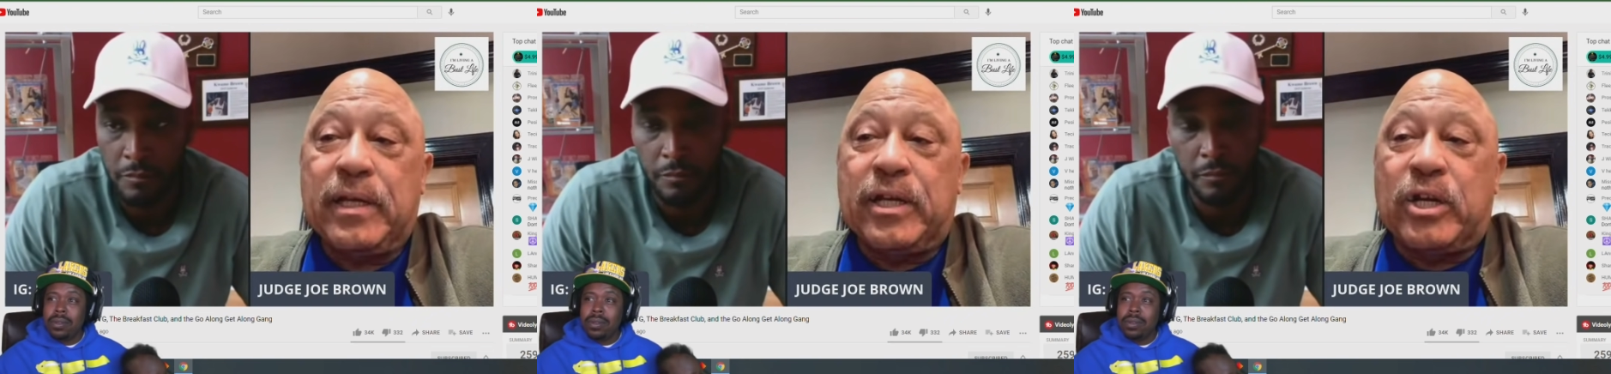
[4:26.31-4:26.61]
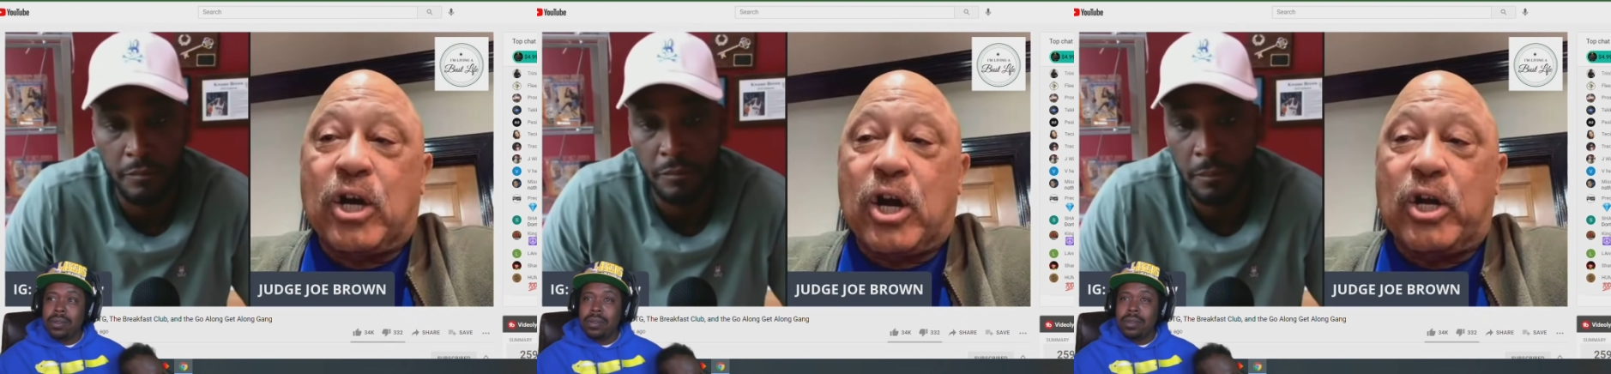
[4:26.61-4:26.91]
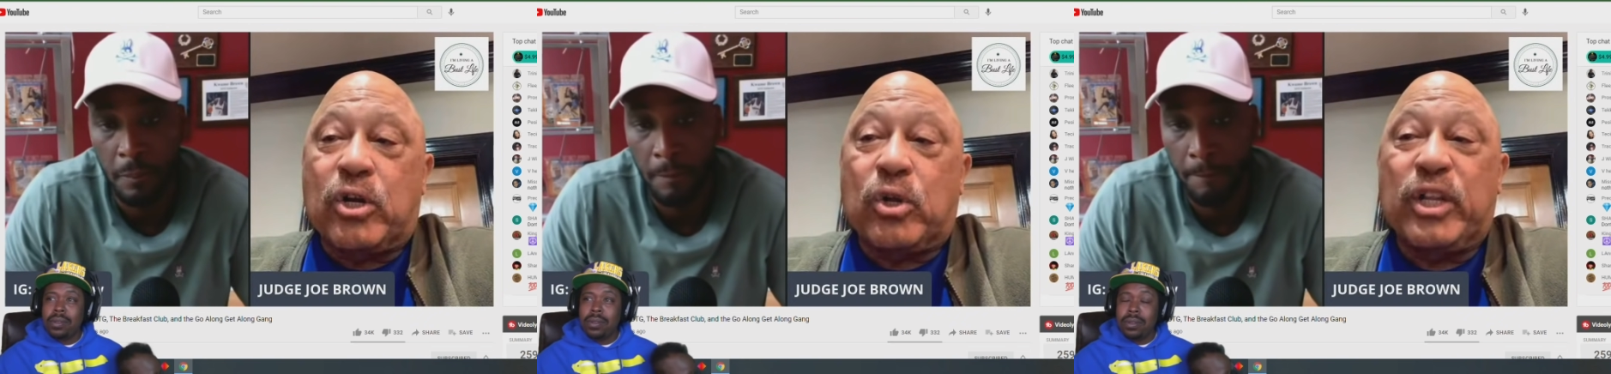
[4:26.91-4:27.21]
Speaker 1: in an
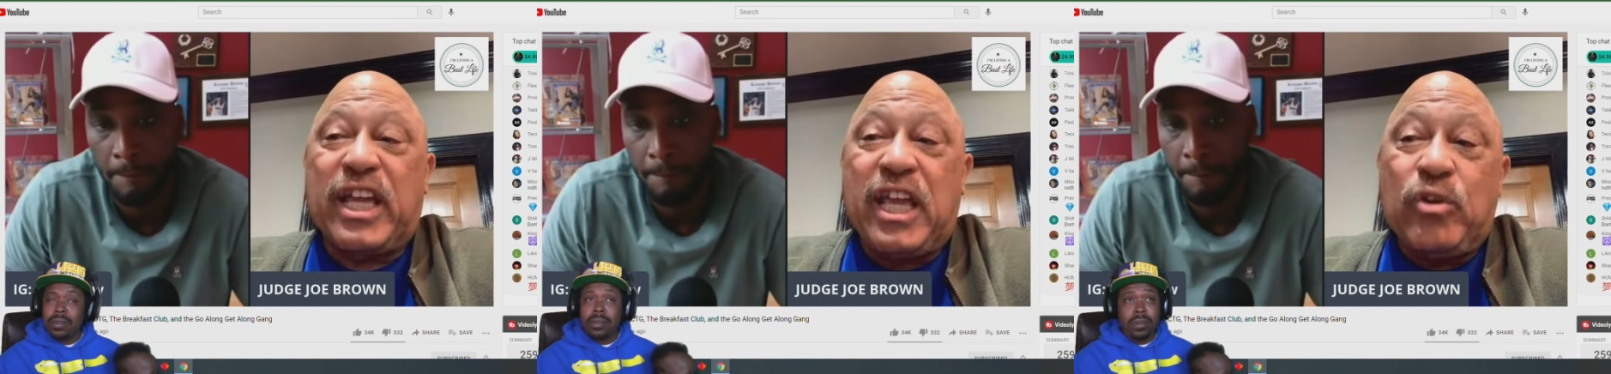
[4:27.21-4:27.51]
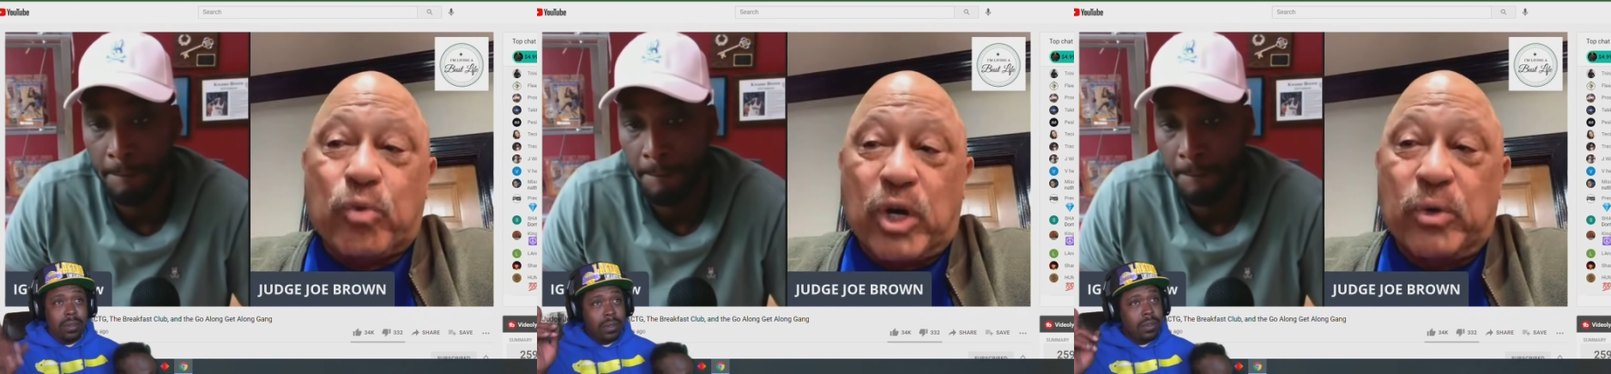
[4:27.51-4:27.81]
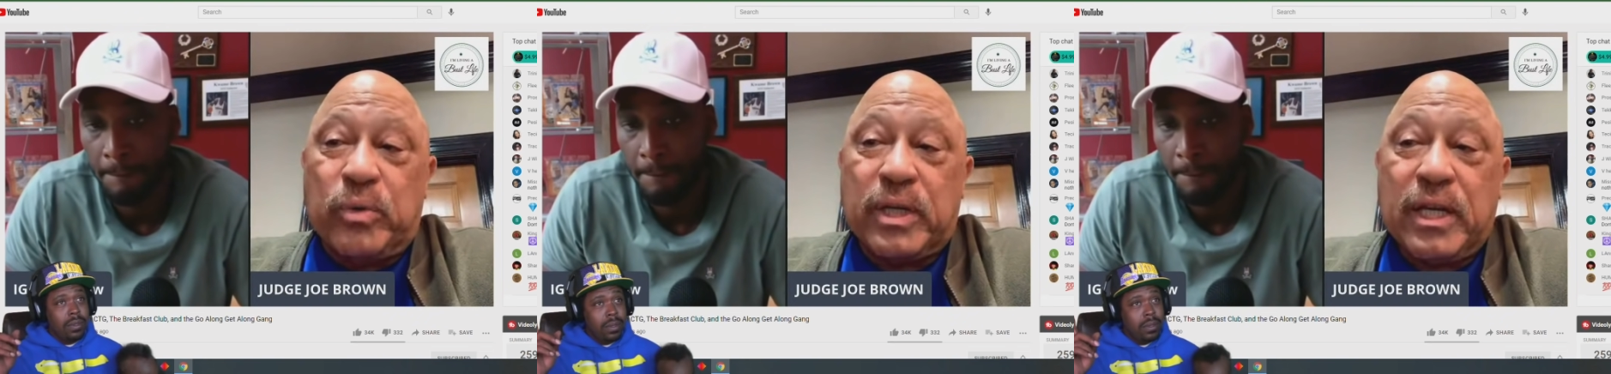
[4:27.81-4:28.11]
article he
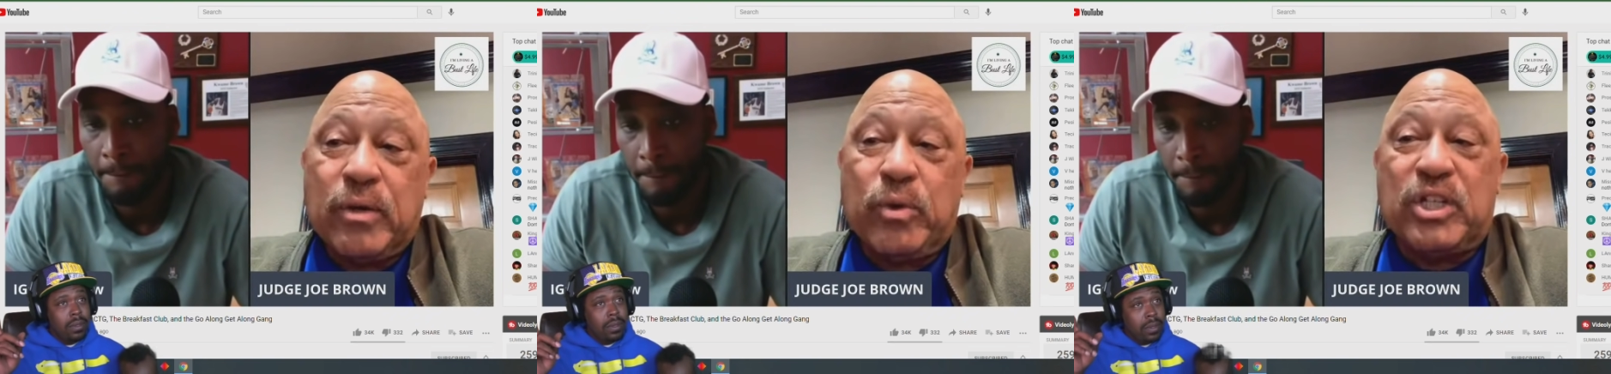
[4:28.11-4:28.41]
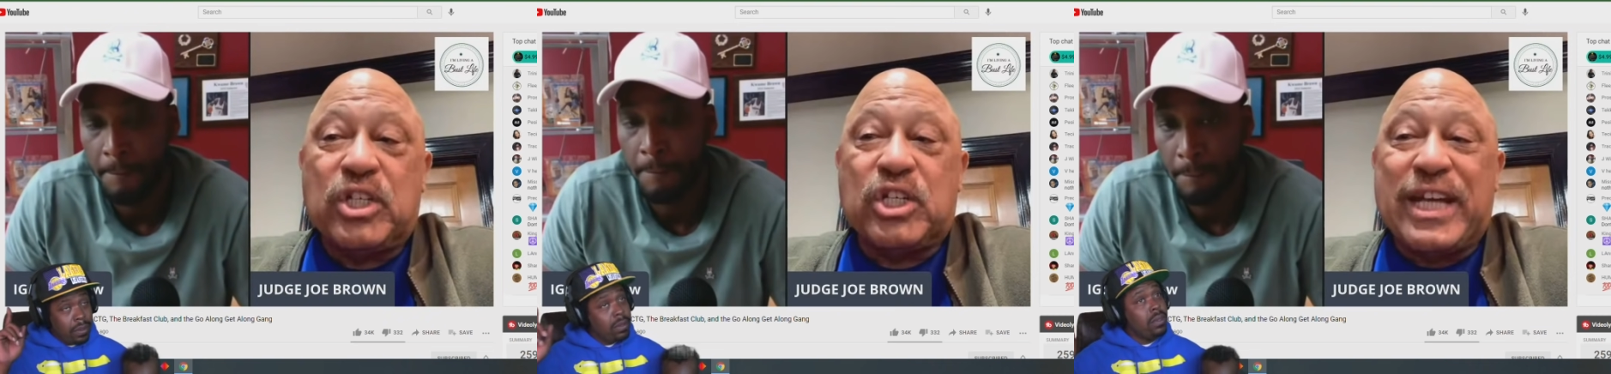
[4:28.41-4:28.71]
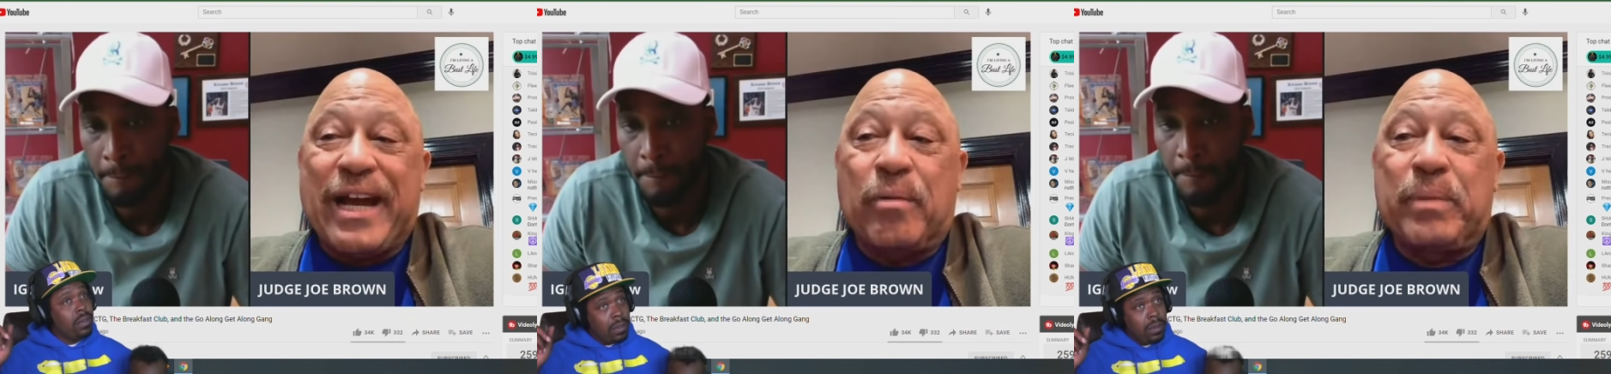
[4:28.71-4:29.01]
wrote, which has
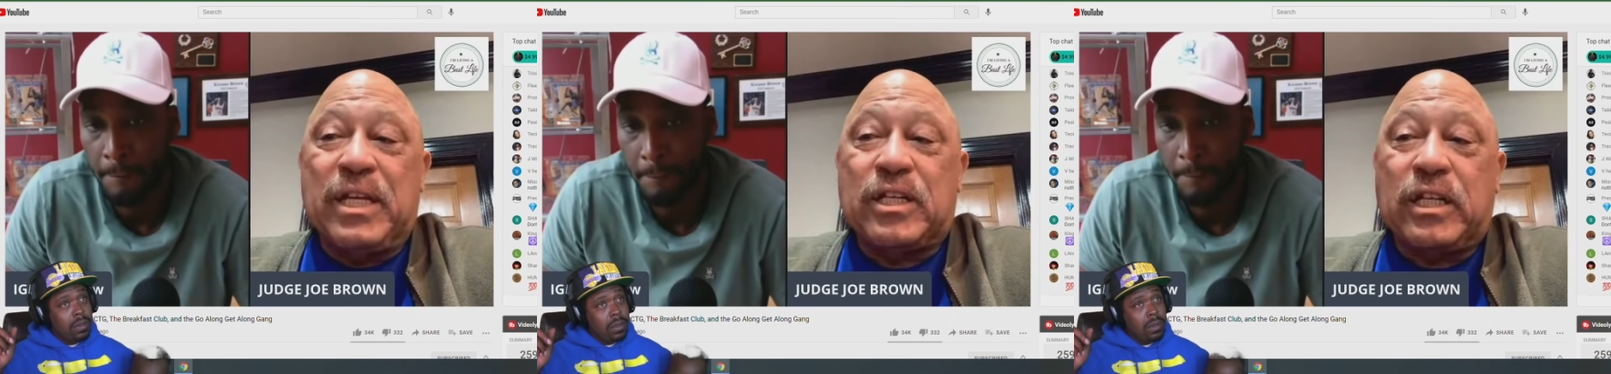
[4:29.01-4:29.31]
now been